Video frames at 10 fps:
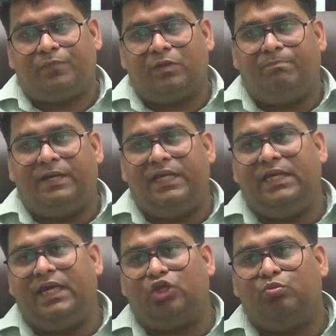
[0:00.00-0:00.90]

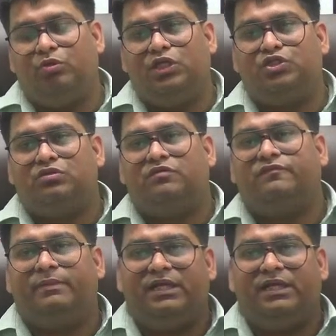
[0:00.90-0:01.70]
by accumulation of